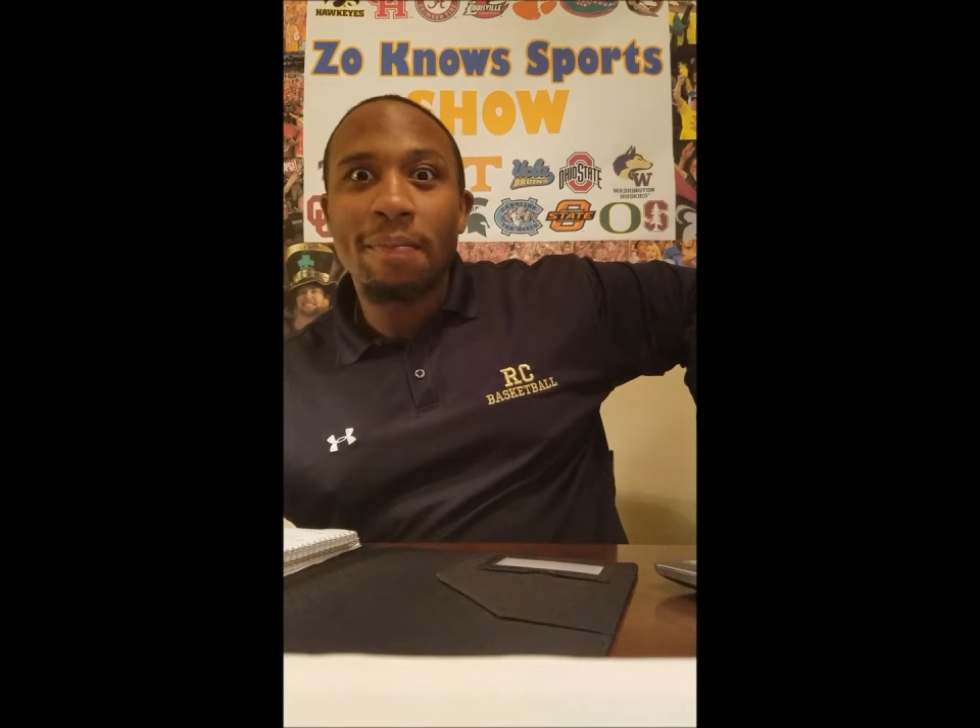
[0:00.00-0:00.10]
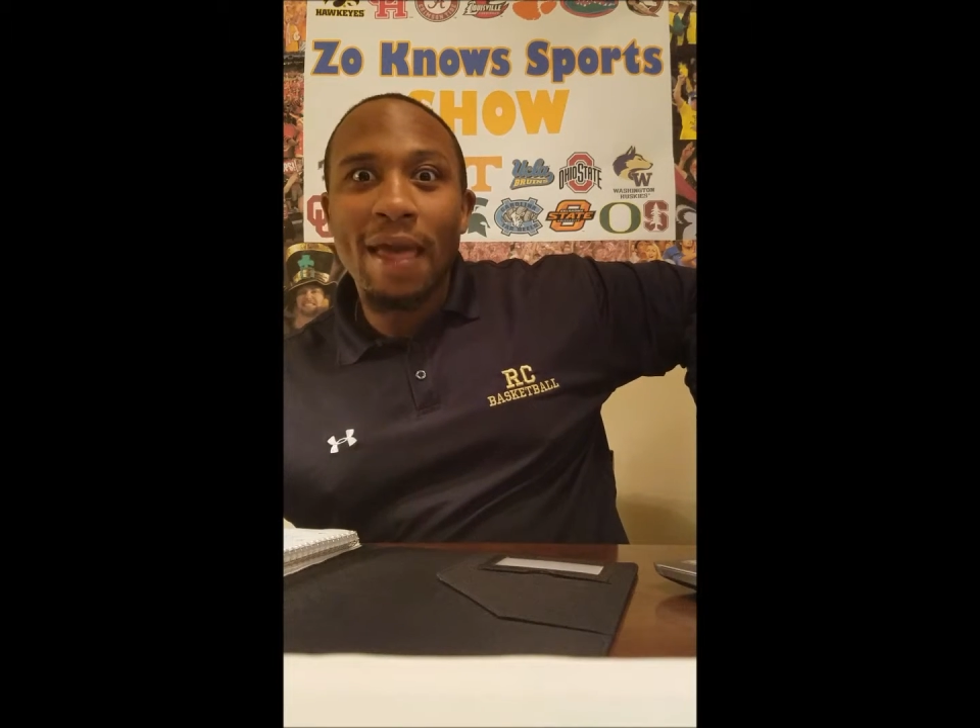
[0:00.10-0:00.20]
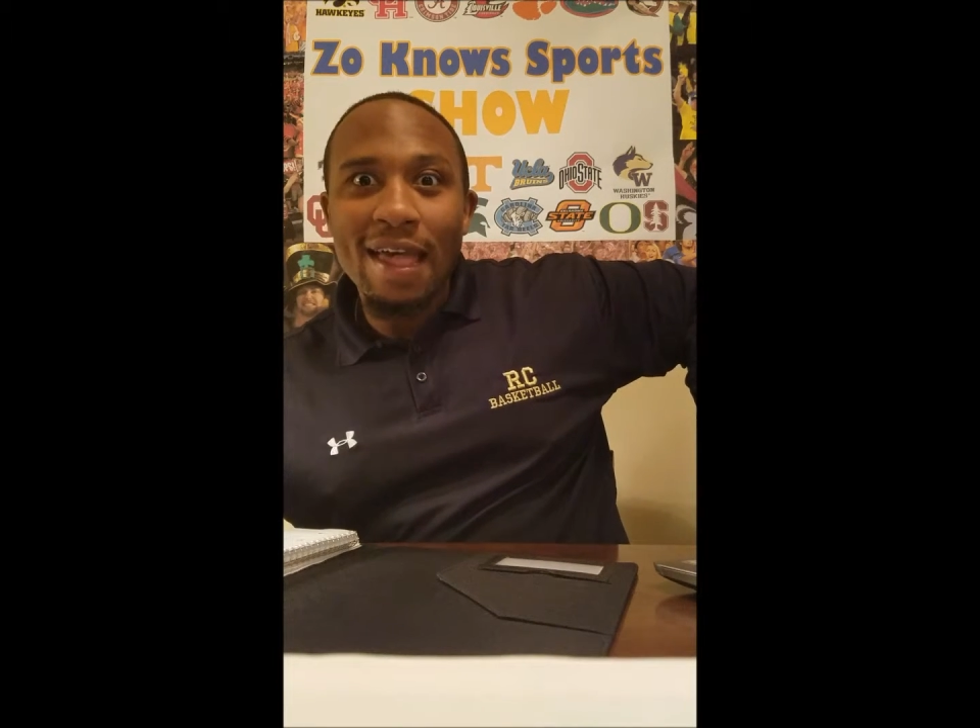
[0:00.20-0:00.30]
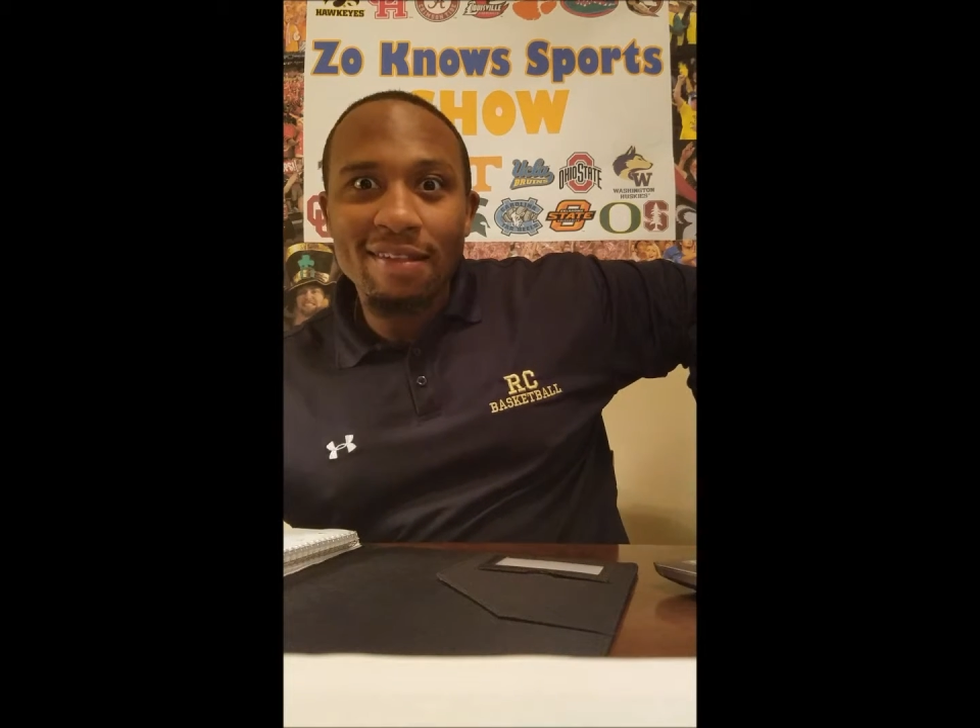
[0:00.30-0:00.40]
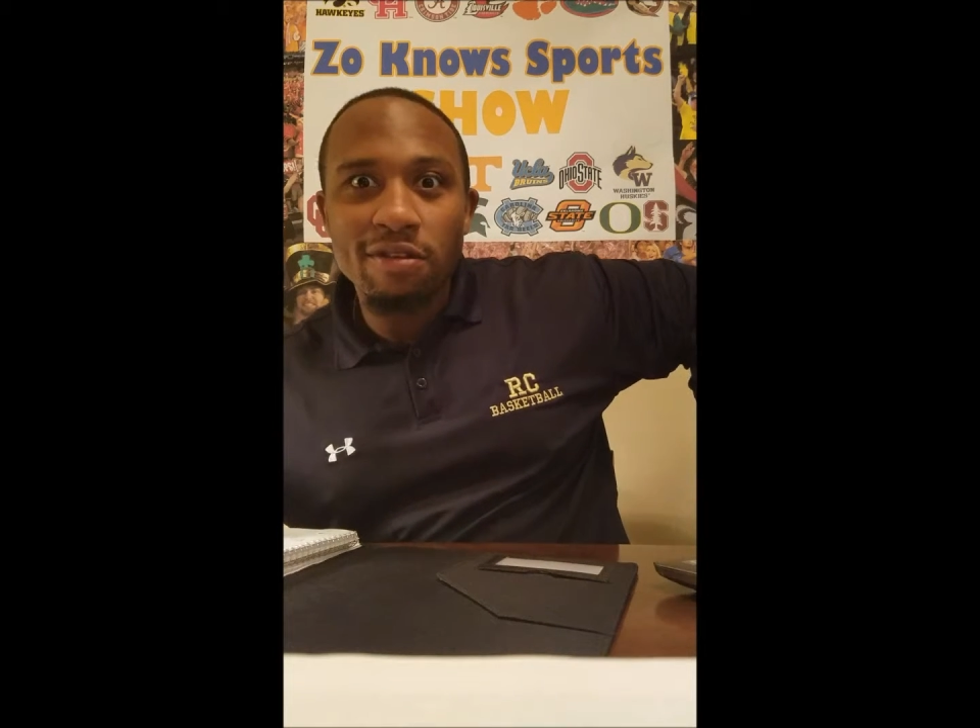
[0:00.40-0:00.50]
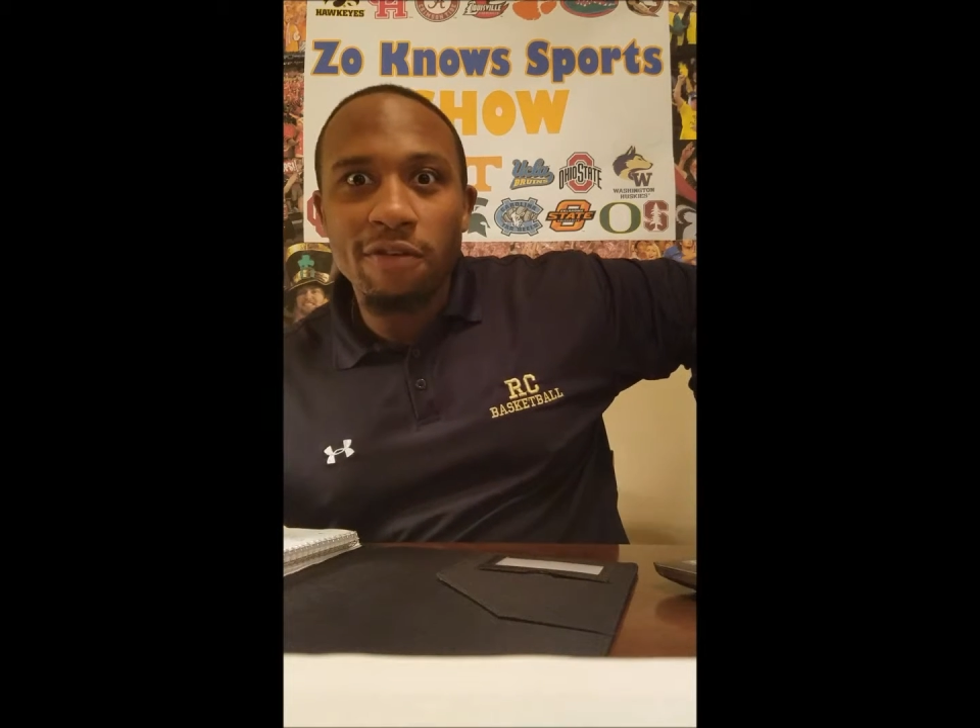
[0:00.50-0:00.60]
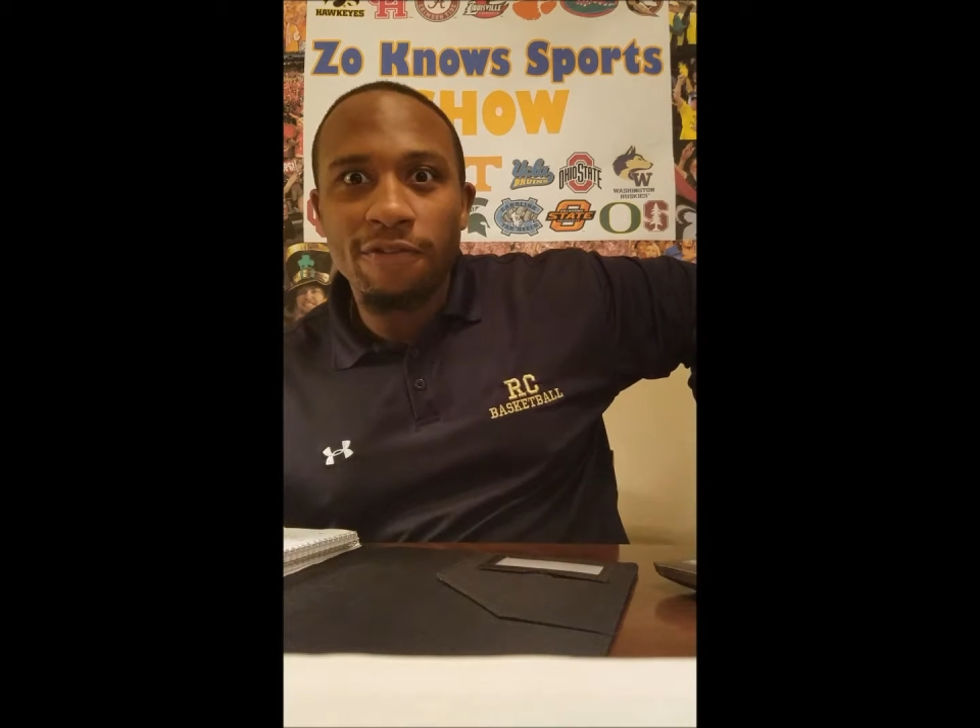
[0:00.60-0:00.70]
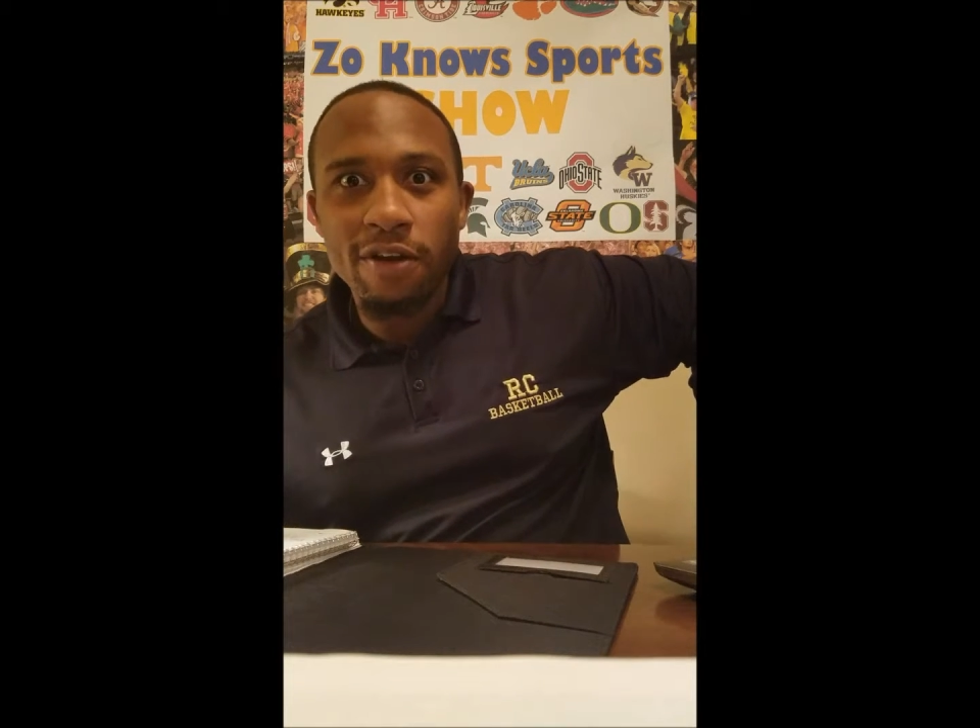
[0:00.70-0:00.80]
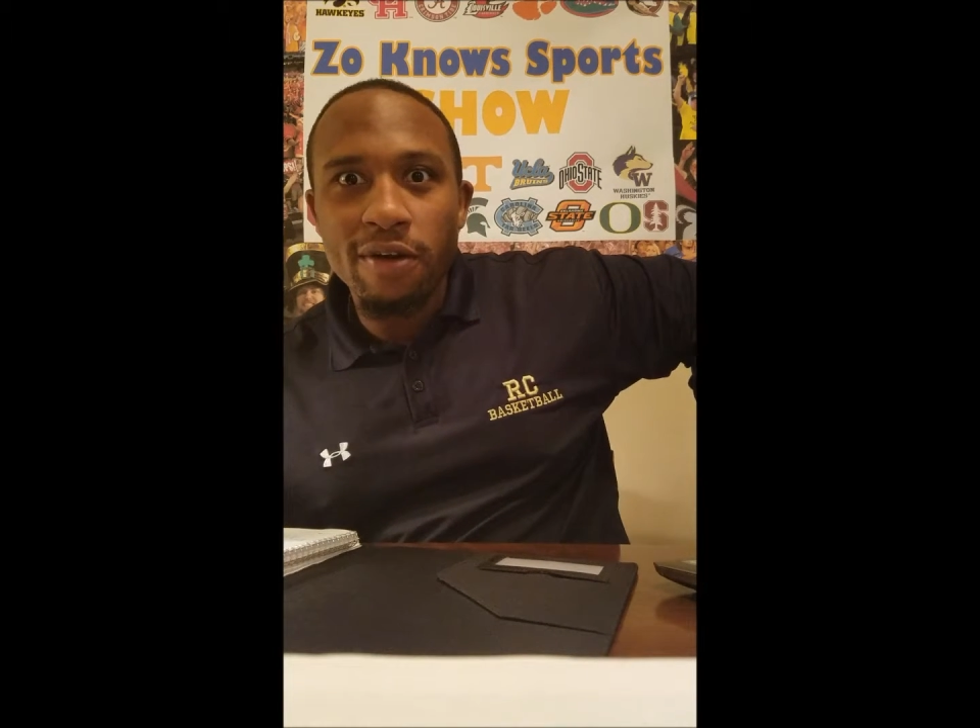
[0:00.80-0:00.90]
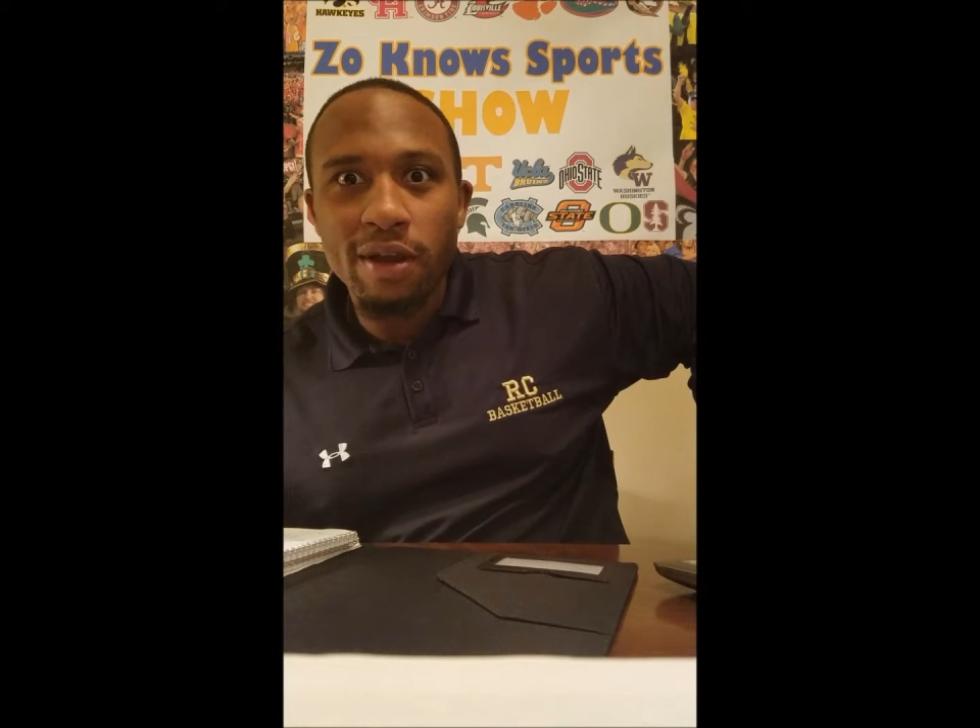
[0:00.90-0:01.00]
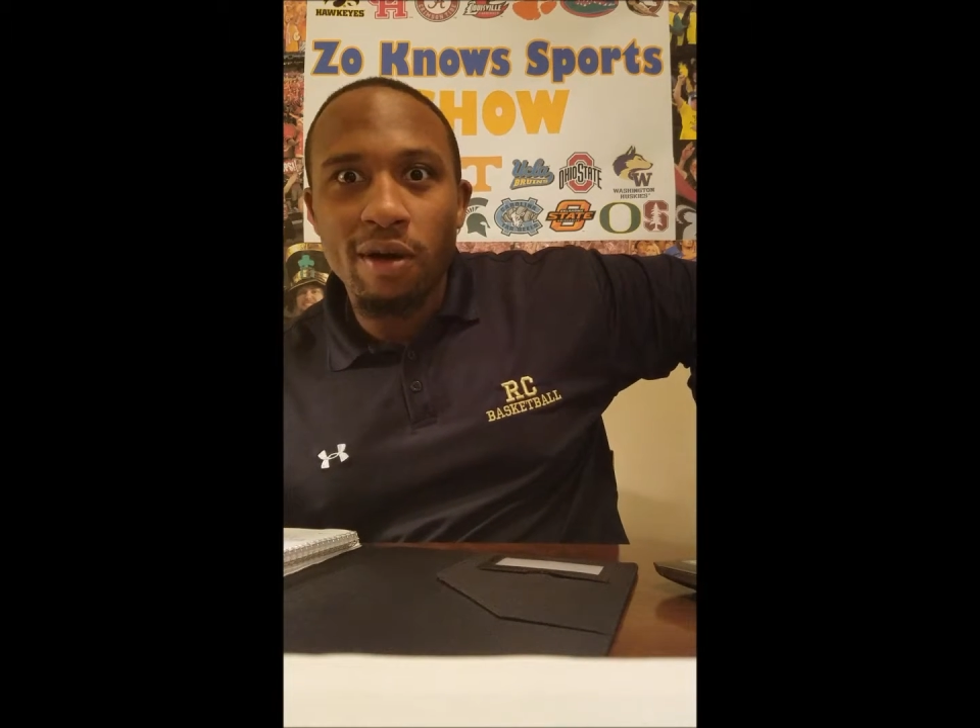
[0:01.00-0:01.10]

pass interfering